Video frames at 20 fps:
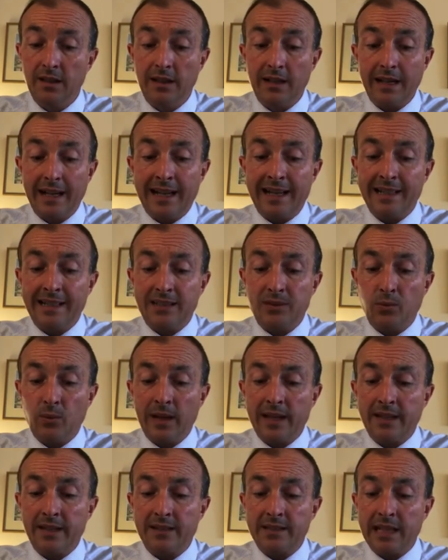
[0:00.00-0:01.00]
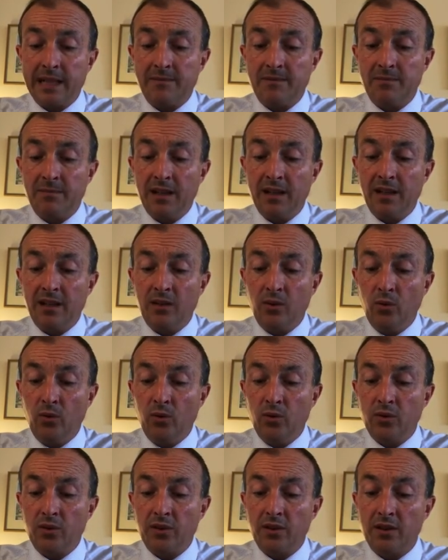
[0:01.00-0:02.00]
Alex Wang and James Miller
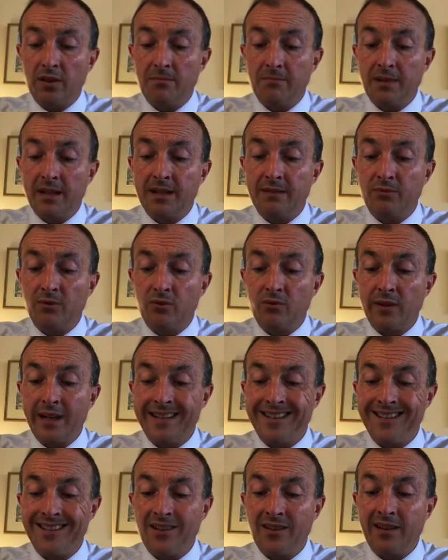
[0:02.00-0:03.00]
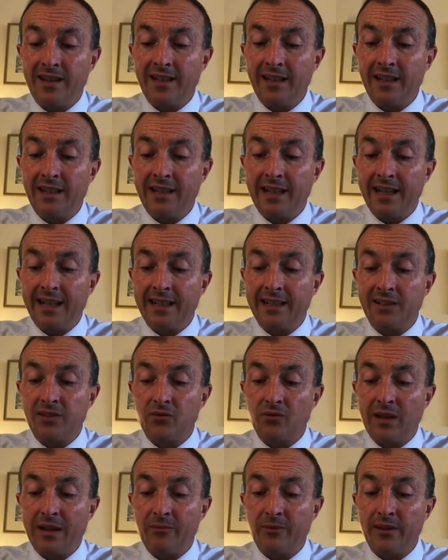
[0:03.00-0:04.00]
all got a commendable grade 9 in their English
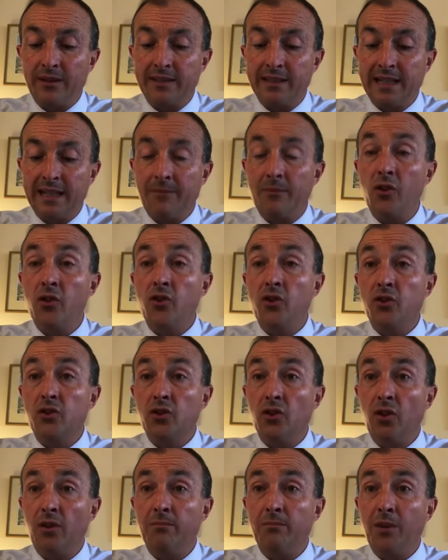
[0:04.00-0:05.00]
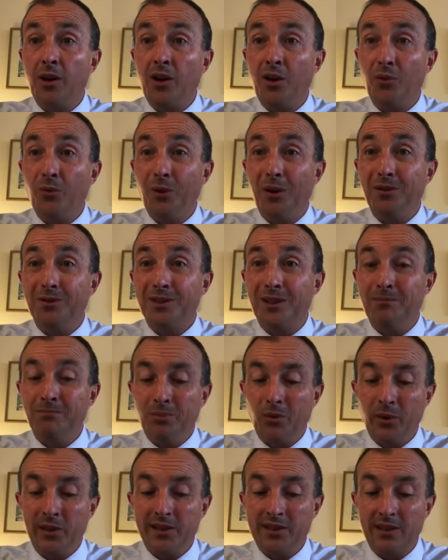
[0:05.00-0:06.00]
grammar exam, the top mark. Well done,
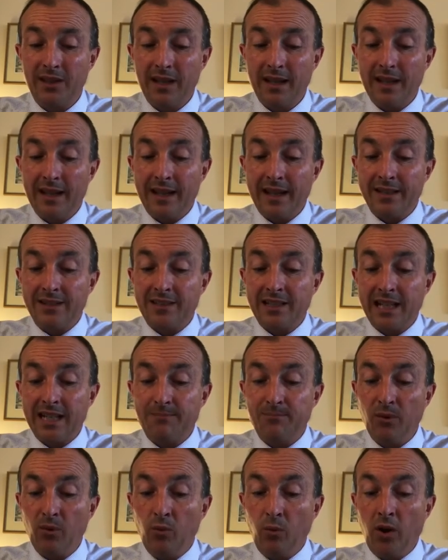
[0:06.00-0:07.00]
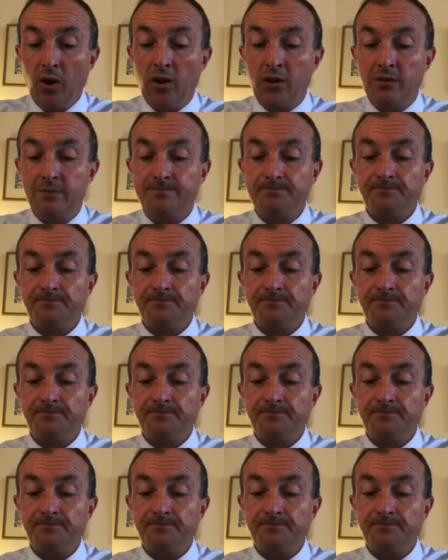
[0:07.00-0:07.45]
boys. And Jasper Wong,